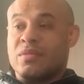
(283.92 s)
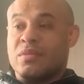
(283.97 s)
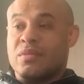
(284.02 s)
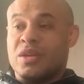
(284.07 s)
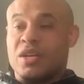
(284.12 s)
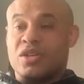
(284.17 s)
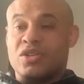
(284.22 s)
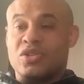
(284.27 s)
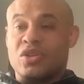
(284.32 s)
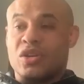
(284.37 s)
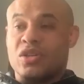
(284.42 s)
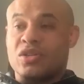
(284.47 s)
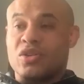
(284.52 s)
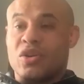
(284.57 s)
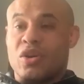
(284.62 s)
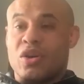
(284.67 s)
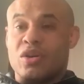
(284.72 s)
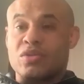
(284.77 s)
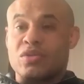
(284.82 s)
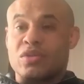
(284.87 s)
me and Sean
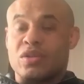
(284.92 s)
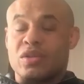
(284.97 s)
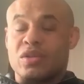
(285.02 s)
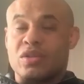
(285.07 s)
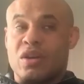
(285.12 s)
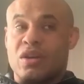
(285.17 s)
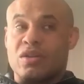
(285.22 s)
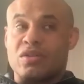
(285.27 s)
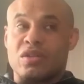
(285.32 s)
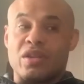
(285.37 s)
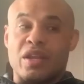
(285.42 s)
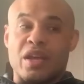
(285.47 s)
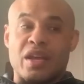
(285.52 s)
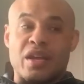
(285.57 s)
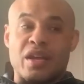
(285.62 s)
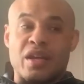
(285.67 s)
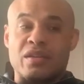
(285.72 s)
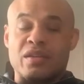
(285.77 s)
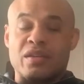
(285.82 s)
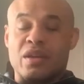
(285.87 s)
talked to
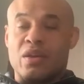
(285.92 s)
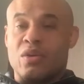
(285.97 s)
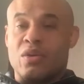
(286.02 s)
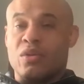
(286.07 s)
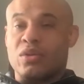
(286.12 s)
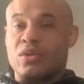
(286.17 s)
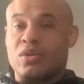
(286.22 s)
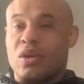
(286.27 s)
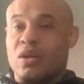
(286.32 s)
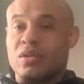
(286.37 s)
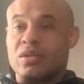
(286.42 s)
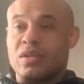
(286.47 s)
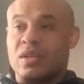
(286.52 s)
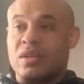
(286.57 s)
Dana and they all talked.